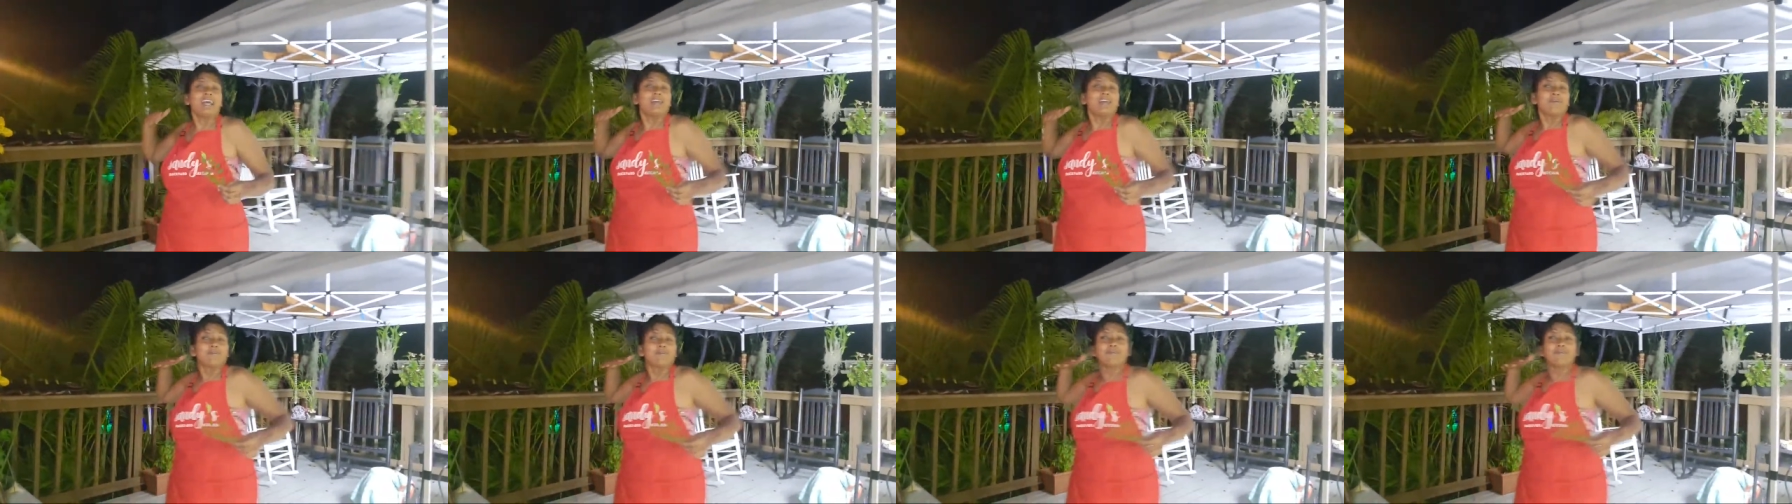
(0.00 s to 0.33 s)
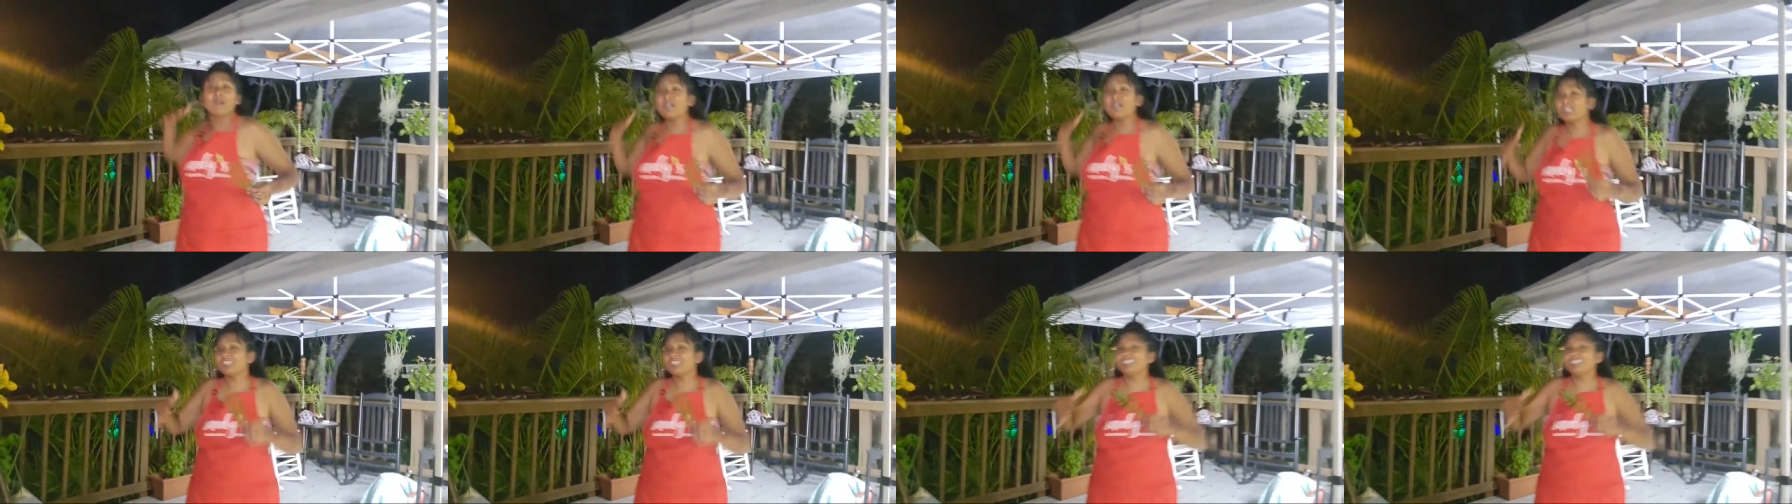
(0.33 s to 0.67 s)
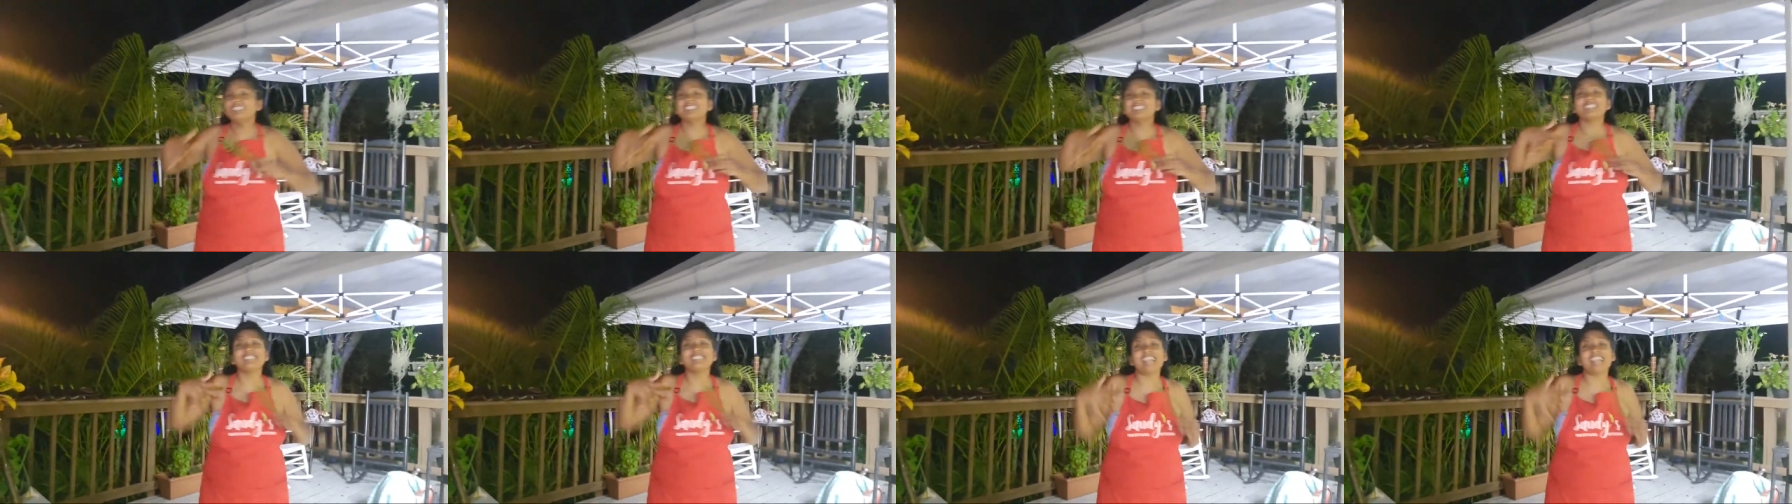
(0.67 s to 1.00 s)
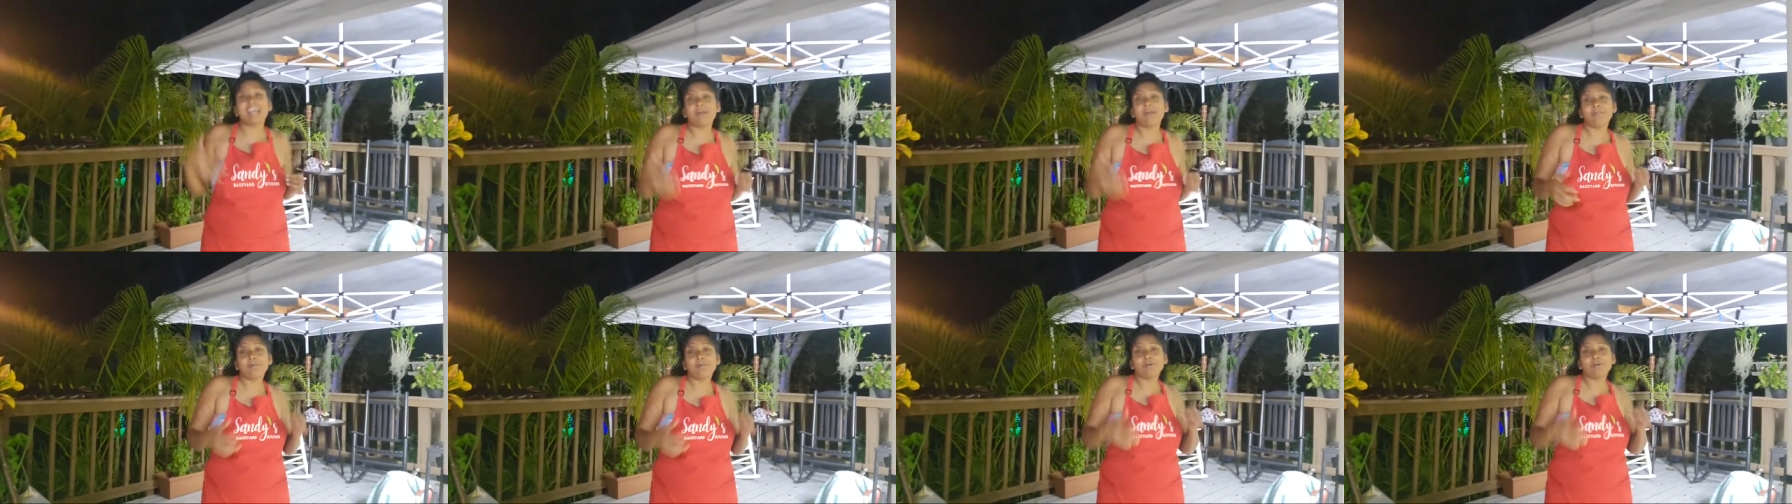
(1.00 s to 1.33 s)
mutton
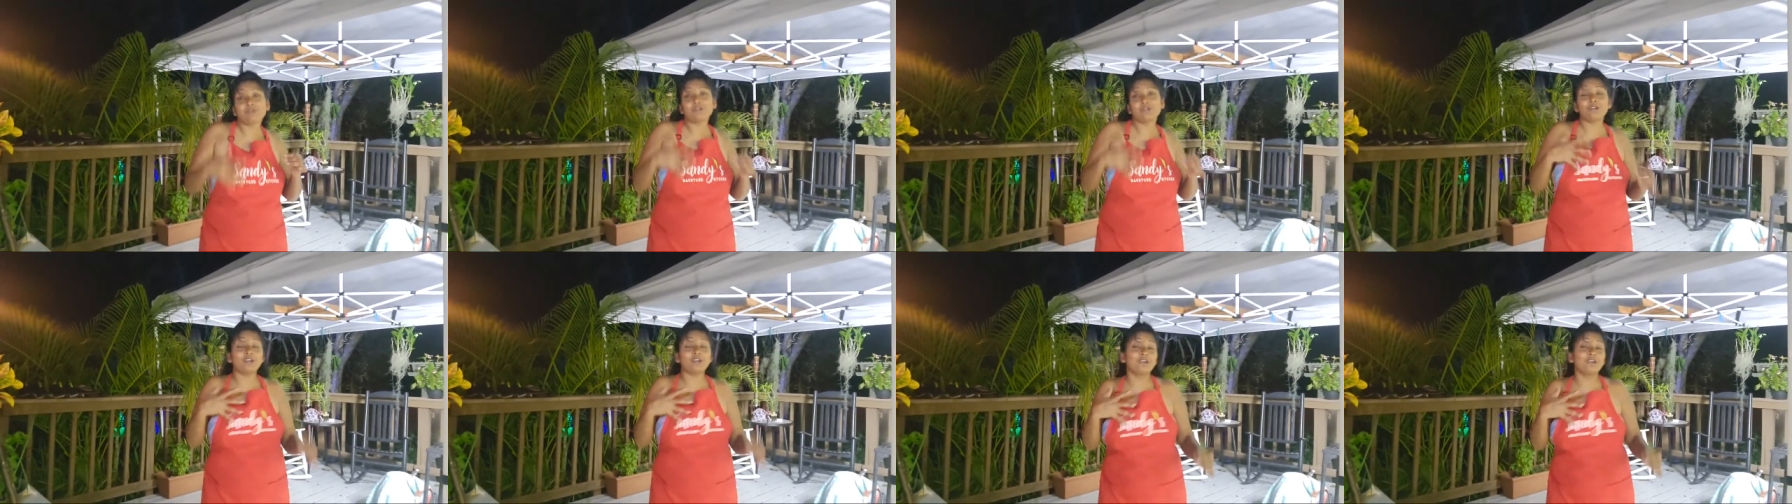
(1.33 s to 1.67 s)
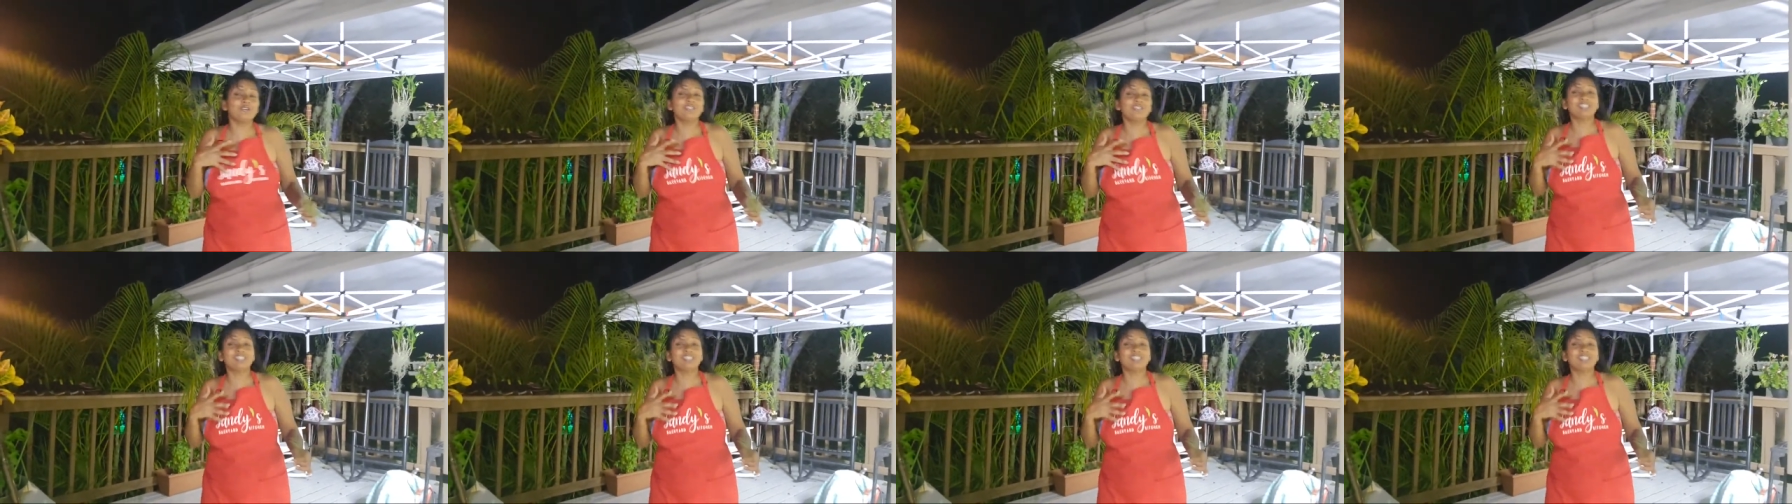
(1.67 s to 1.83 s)
snapper curry